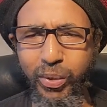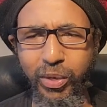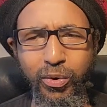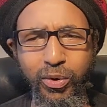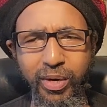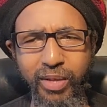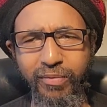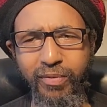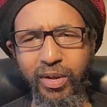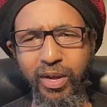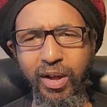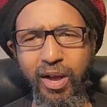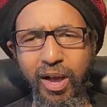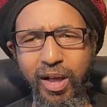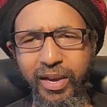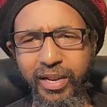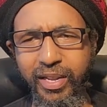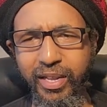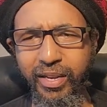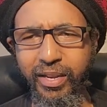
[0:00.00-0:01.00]
We could even
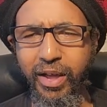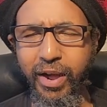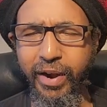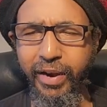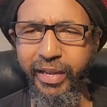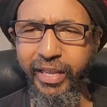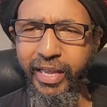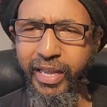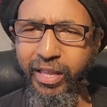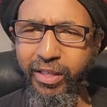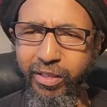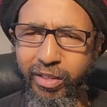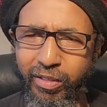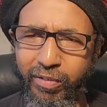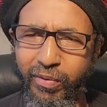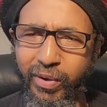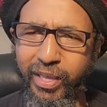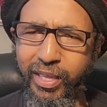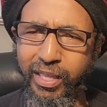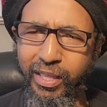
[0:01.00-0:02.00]
call it the Dark
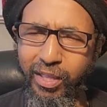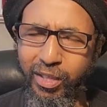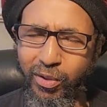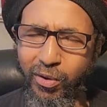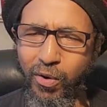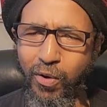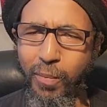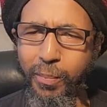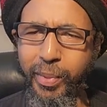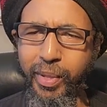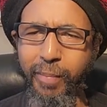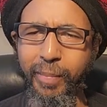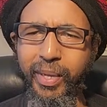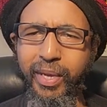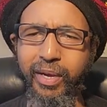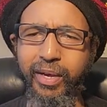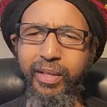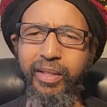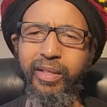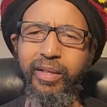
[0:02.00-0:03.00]
Ages for Ethiopia
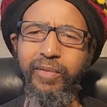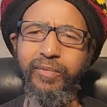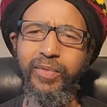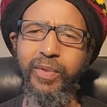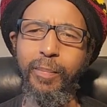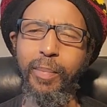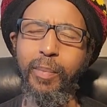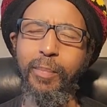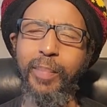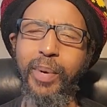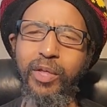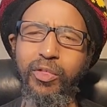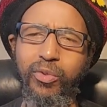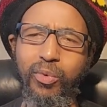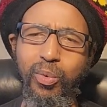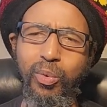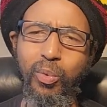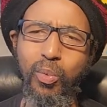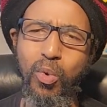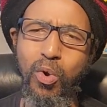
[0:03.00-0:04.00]
because of the
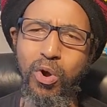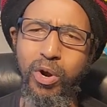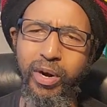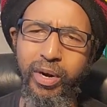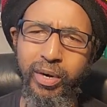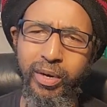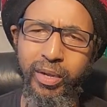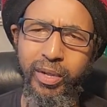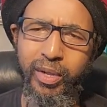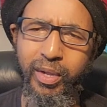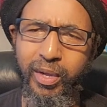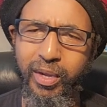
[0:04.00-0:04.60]
perpetual war